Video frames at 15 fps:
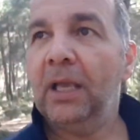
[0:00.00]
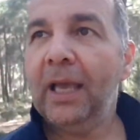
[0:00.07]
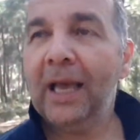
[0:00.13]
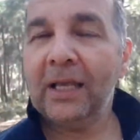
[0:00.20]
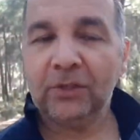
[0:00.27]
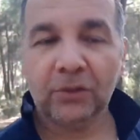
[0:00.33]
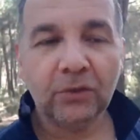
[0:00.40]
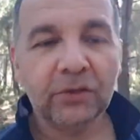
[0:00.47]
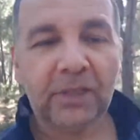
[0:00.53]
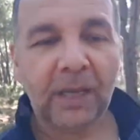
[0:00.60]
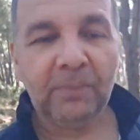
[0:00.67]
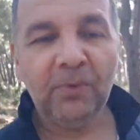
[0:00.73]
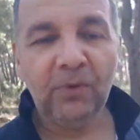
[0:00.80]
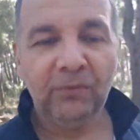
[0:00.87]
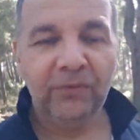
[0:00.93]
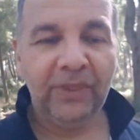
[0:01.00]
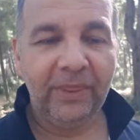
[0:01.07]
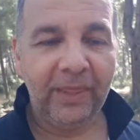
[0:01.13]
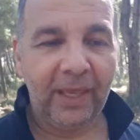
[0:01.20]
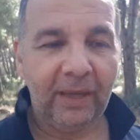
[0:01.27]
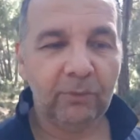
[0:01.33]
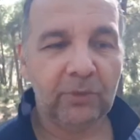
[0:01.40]
as soon as I move in
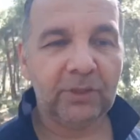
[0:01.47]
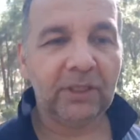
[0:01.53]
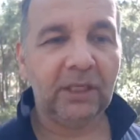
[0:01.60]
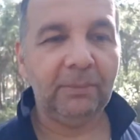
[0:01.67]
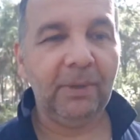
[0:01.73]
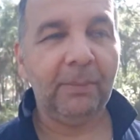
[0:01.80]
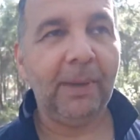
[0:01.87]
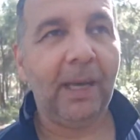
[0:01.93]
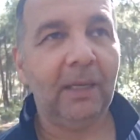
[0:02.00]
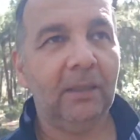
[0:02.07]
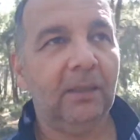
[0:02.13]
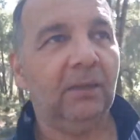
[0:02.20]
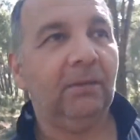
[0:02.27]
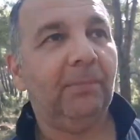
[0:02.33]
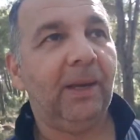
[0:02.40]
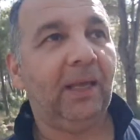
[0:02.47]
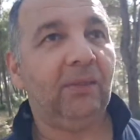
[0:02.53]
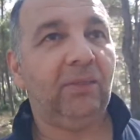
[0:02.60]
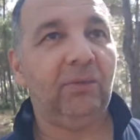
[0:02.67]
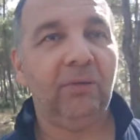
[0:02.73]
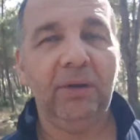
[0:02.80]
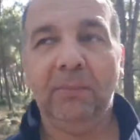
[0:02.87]
there, which is going to be about in about
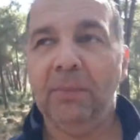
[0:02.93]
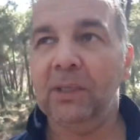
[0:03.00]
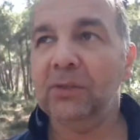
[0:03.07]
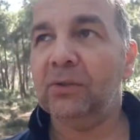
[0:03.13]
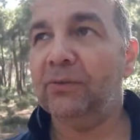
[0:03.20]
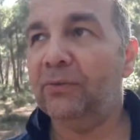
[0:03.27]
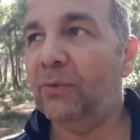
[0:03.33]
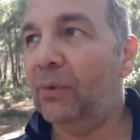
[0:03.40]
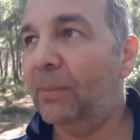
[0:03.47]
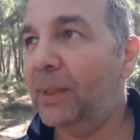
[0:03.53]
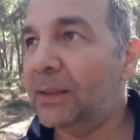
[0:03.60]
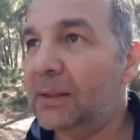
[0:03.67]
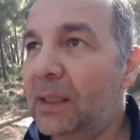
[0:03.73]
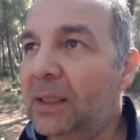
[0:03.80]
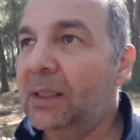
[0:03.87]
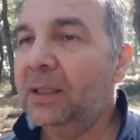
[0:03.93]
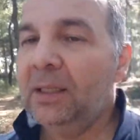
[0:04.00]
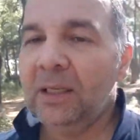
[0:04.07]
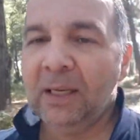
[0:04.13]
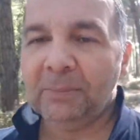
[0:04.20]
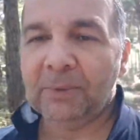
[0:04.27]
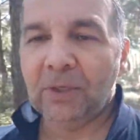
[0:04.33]
three months or four months,
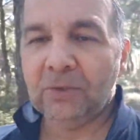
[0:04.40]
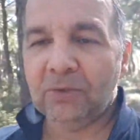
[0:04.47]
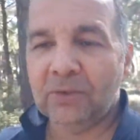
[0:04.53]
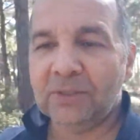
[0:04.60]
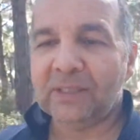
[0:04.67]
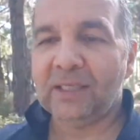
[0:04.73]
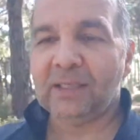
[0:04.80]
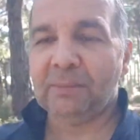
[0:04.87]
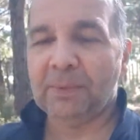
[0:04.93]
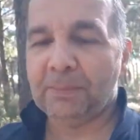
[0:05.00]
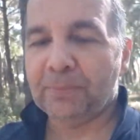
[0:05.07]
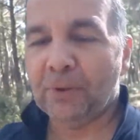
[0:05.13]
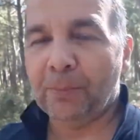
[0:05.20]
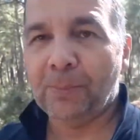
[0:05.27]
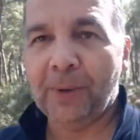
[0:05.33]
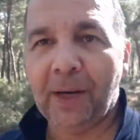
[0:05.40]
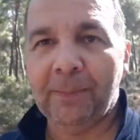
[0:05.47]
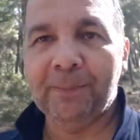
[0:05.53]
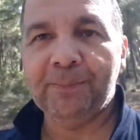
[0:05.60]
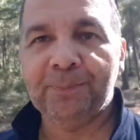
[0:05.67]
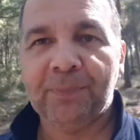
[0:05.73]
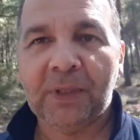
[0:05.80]
I'm going to set up a proper,
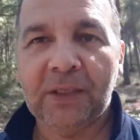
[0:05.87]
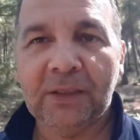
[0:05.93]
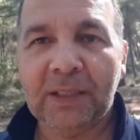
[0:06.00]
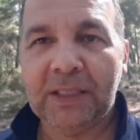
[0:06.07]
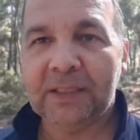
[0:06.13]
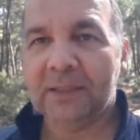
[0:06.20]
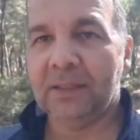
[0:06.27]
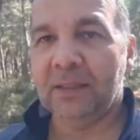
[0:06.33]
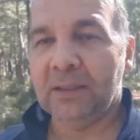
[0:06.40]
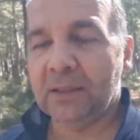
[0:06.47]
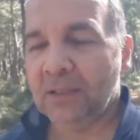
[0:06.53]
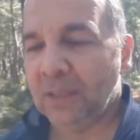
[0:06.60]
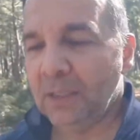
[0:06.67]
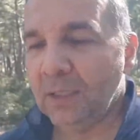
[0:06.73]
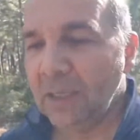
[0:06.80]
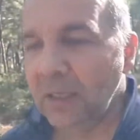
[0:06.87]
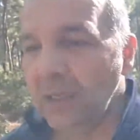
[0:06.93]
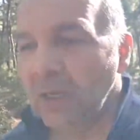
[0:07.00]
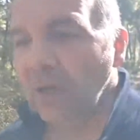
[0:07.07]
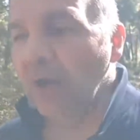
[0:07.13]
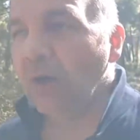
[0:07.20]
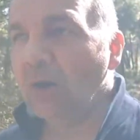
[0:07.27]
decent
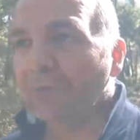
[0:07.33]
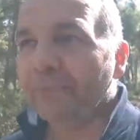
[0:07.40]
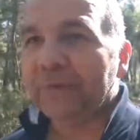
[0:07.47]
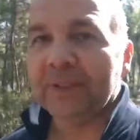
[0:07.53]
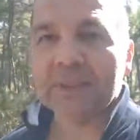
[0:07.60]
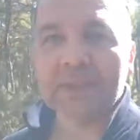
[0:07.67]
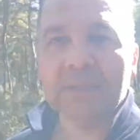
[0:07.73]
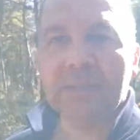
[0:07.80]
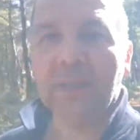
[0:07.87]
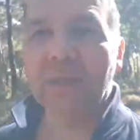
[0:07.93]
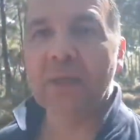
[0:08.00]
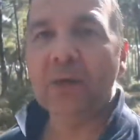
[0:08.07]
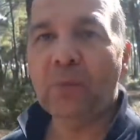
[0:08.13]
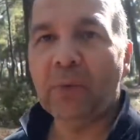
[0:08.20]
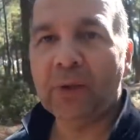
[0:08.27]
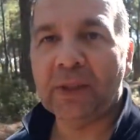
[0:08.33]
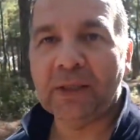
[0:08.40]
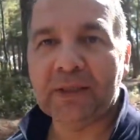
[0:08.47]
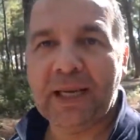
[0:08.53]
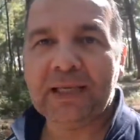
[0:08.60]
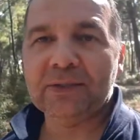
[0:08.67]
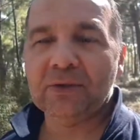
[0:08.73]
office with a
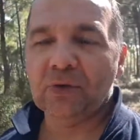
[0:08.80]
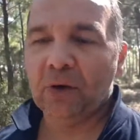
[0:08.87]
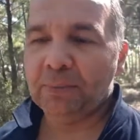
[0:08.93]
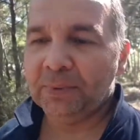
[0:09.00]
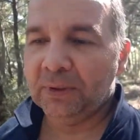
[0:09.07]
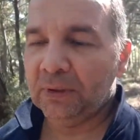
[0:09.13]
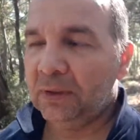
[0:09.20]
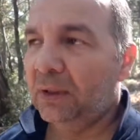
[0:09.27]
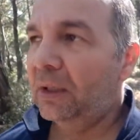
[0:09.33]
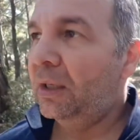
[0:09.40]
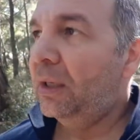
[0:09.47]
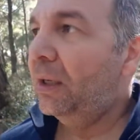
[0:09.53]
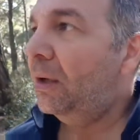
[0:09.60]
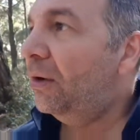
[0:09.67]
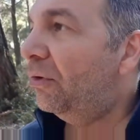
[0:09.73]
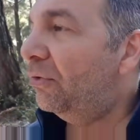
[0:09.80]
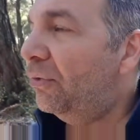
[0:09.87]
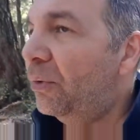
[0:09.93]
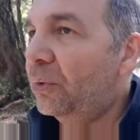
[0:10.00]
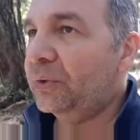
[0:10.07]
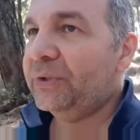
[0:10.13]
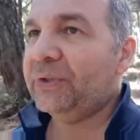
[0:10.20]
desktop and
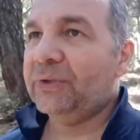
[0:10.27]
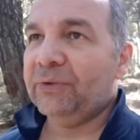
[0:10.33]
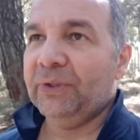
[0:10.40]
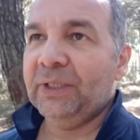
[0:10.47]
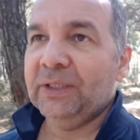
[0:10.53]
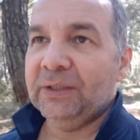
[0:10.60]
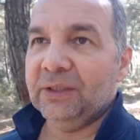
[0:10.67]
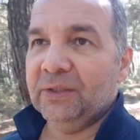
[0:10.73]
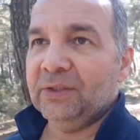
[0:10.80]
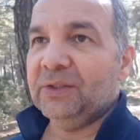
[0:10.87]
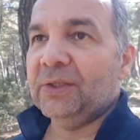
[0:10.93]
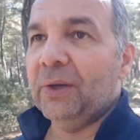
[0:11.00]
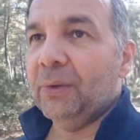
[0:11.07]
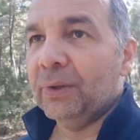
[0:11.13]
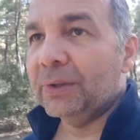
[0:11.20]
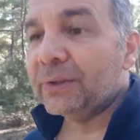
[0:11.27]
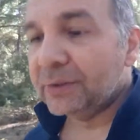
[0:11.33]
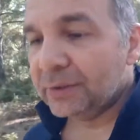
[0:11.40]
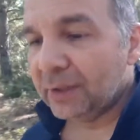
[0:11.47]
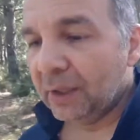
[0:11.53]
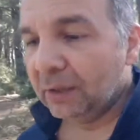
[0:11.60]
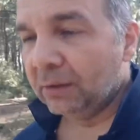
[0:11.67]
four screens and so on.
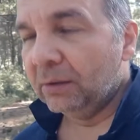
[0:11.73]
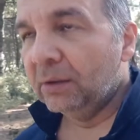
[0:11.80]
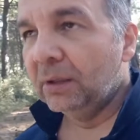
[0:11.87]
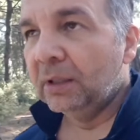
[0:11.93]
So